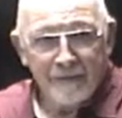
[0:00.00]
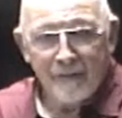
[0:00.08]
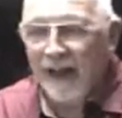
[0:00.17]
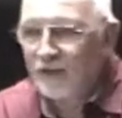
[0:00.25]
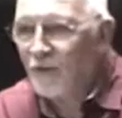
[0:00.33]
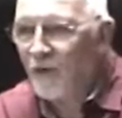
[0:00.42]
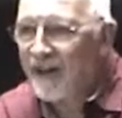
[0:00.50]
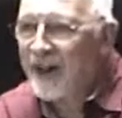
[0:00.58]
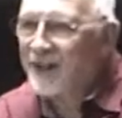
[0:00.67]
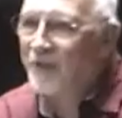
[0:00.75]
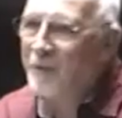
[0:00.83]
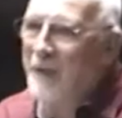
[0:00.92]
That's why
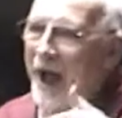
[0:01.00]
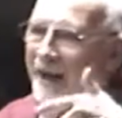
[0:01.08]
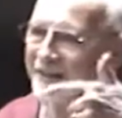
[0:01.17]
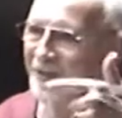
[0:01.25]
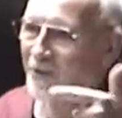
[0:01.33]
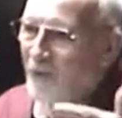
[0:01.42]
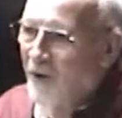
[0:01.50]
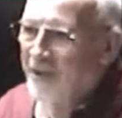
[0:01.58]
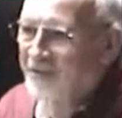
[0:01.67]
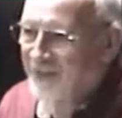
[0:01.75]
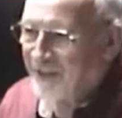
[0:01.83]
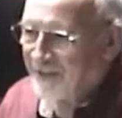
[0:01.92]
I go back to the
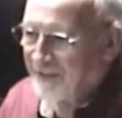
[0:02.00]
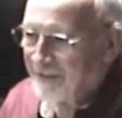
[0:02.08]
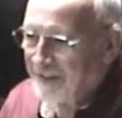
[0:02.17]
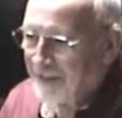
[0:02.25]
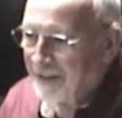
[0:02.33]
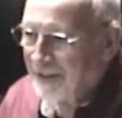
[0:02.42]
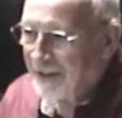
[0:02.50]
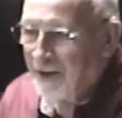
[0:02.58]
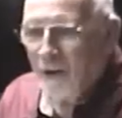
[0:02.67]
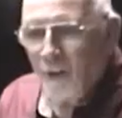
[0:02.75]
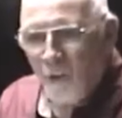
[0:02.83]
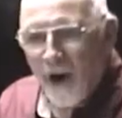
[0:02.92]
question,
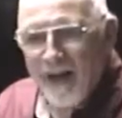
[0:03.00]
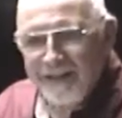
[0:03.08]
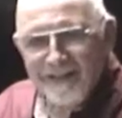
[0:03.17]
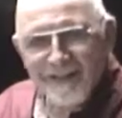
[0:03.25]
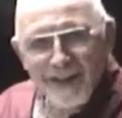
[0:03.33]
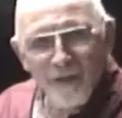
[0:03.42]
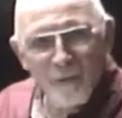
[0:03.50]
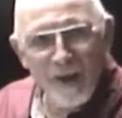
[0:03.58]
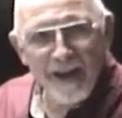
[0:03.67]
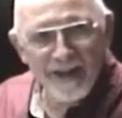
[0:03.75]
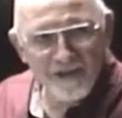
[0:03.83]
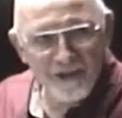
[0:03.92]
why did they
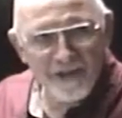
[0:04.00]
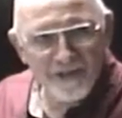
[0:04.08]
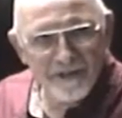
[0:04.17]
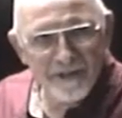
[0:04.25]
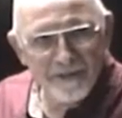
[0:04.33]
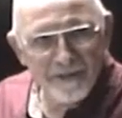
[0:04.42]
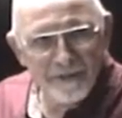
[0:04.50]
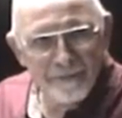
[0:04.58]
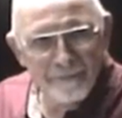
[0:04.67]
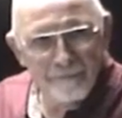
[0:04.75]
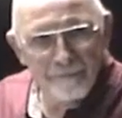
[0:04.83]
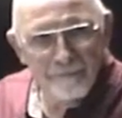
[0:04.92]
wake Jesus?
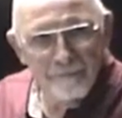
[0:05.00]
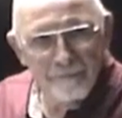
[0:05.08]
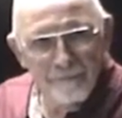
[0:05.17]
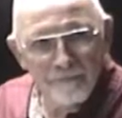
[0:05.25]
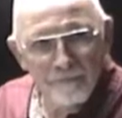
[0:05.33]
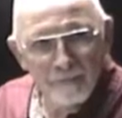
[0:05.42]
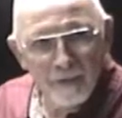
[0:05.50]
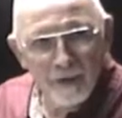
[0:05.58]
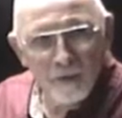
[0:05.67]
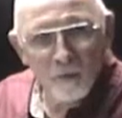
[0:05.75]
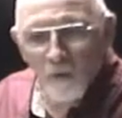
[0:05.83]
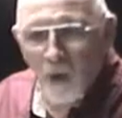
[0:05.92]

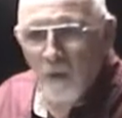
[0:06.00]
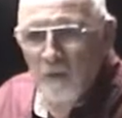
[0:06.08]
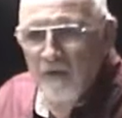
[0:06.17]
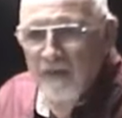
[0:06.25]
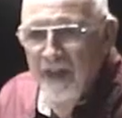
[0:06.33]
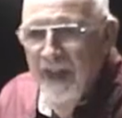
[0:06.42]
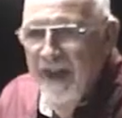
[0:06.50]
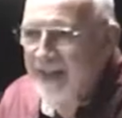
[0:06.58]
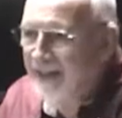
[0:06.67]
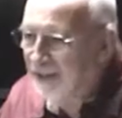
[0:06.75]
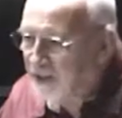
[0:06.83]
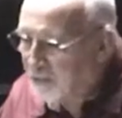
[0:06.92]
What were they
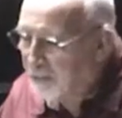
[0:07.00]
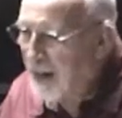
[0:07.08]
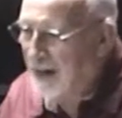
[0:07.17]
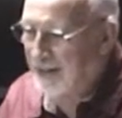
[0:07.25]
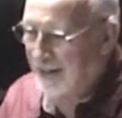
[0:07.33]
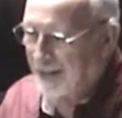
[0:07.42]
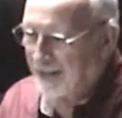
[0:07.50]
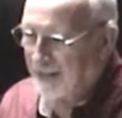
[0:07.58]
expecting?